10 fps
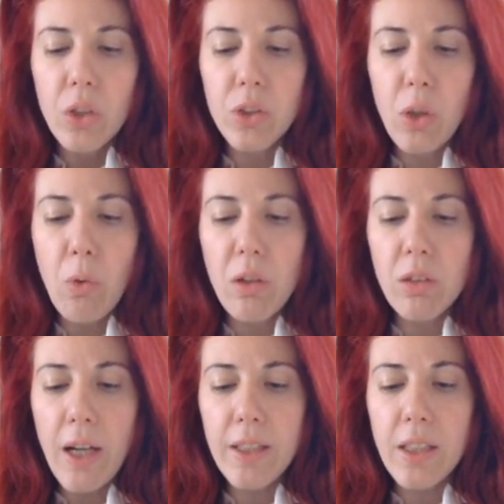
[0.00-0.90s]
so we
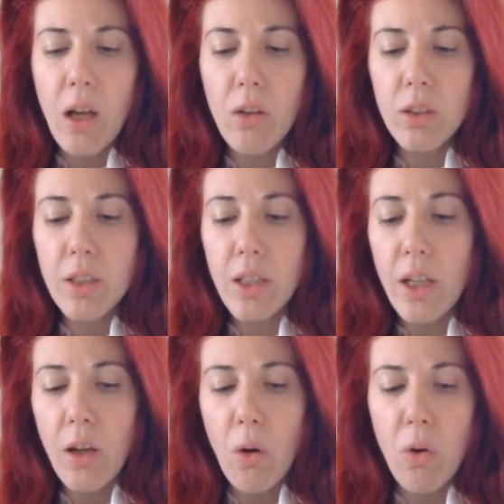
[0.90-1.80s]
write down
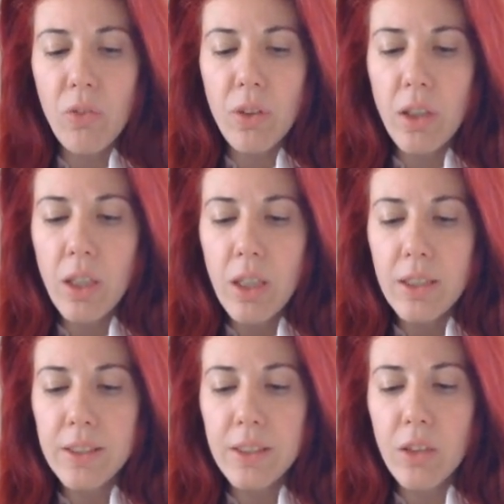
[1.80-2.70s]
three over
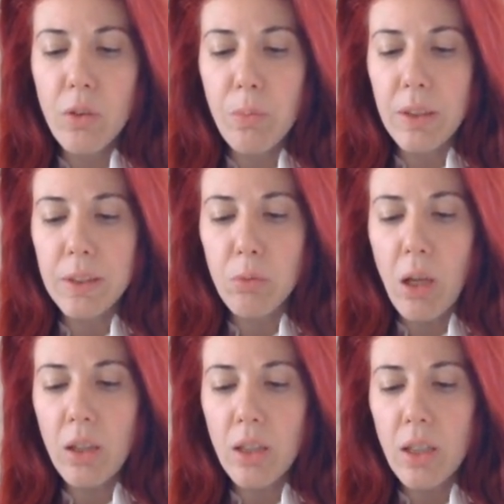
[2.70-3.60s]
zero plus
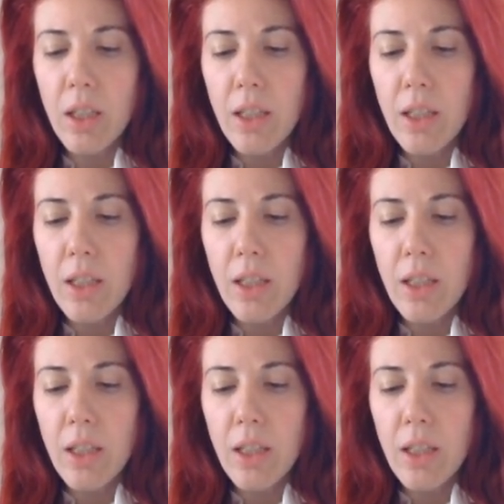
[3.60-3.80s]
one